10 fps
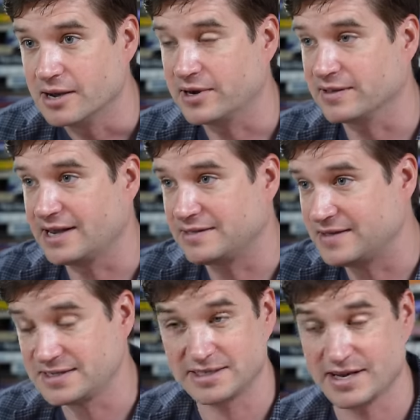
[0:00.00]
but like
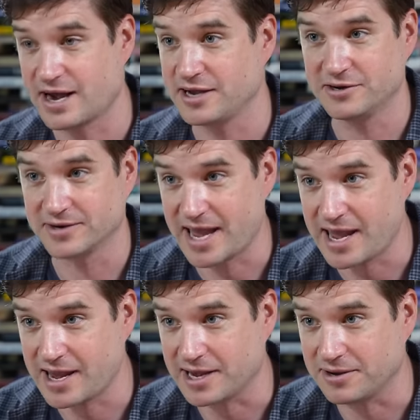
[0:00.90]
this is not your
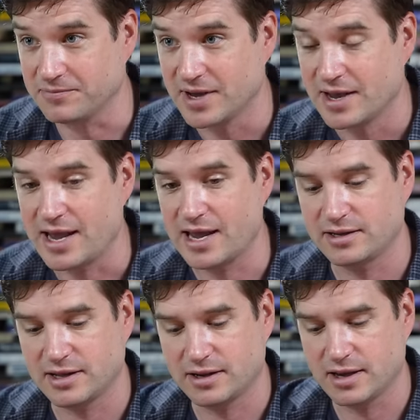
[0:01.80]
game. Yeah, yeah.
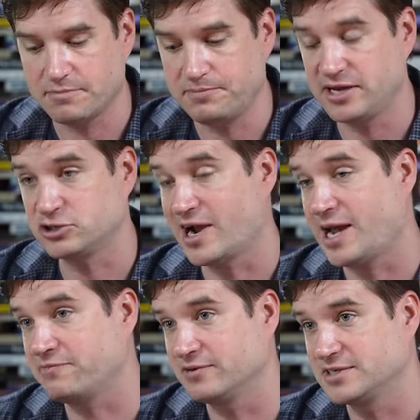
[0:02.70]
And uh, a big
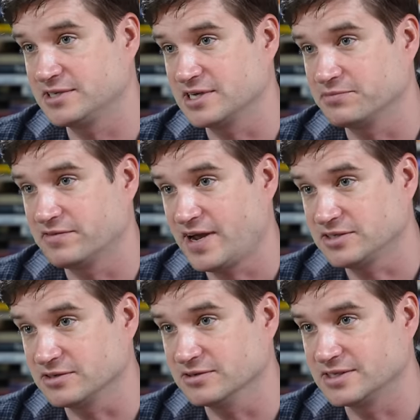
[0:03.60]
trap for assistant
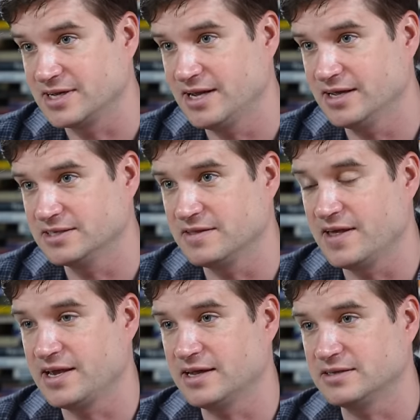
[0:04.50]
professors is
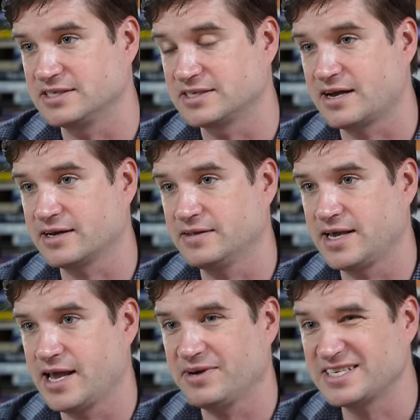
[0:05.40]
they get stuck in the
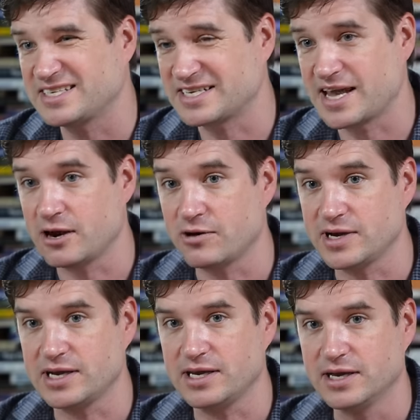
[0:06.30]
game because it's
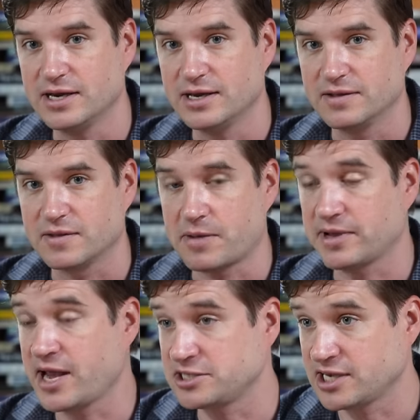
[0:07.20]
scary. The
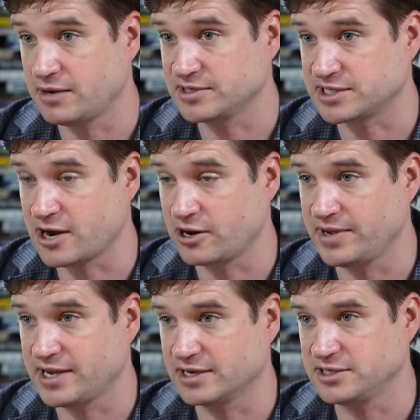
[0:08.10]
publication game is scary
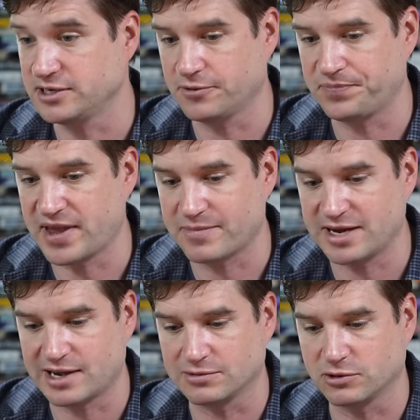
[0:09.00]
because you know that might
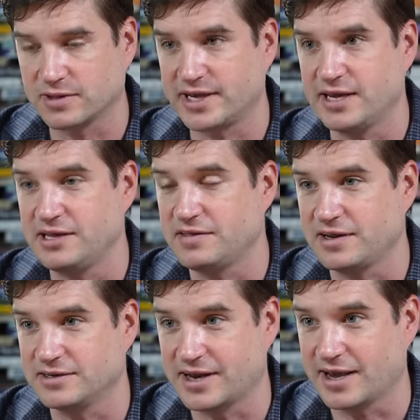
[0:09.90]
not look like
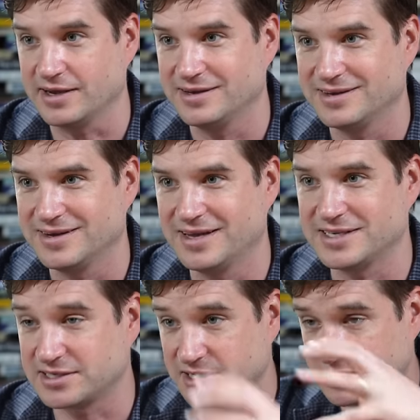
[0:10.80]
anything today. Right. It's,
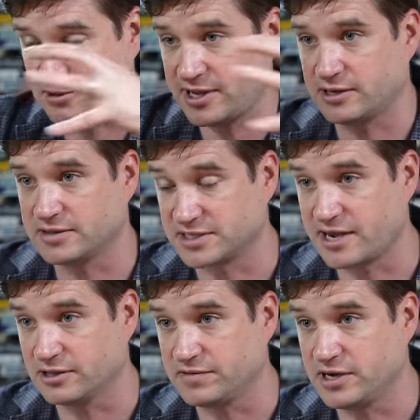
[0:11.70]
it's, it's played on the
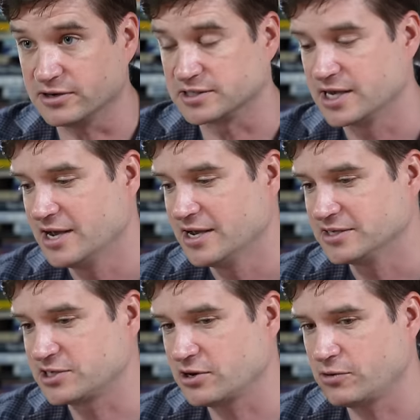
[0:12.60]
scale of years. Right.
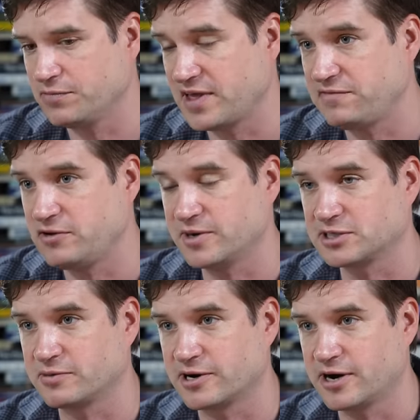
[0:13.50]
So they feel
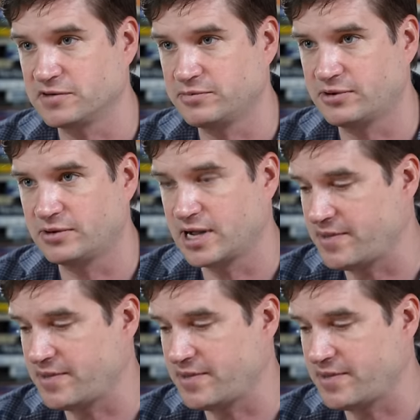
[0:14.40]
much more comfortable. I'm